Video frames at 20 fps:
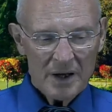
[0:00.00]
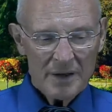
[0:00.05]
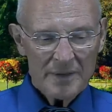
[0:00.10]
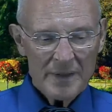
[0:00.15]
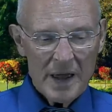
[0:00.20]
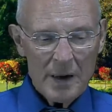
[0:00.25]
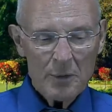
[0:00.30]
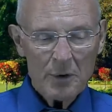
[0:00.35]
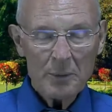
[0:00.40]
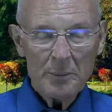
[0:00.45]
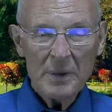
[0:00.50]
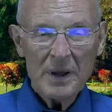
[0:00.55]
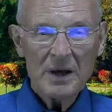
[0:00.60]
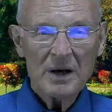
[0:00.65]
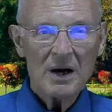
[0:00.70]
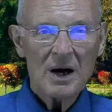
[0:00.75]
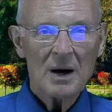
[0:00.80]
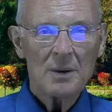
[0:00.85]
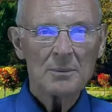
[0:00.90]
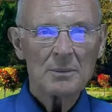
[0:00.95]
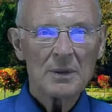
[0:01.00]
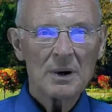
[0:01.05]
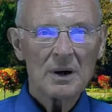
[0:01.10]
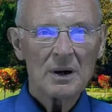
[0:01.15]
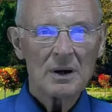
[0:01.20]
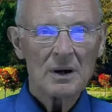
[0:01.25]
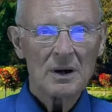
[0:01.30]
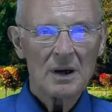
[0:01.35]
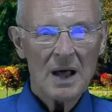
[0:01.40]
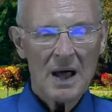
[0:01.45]
they would become
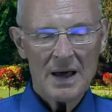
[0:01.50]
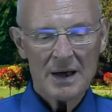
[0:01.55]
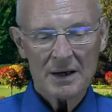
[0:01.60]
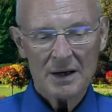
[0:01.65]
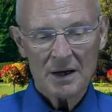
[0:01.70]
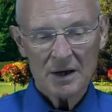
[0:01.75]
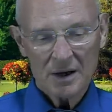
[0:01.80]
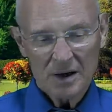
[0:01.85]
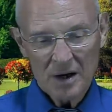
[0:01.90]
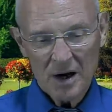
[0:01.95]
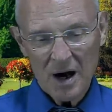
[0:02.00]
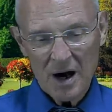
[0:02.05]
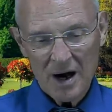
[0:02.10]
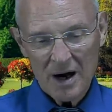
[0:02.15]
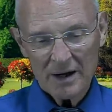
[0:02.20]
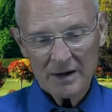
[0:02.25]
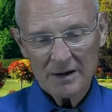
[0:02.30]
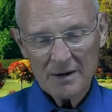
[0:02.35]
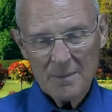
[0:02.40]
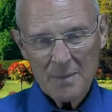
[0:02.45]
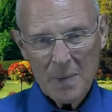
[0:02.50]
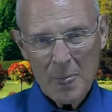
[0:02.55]
like God.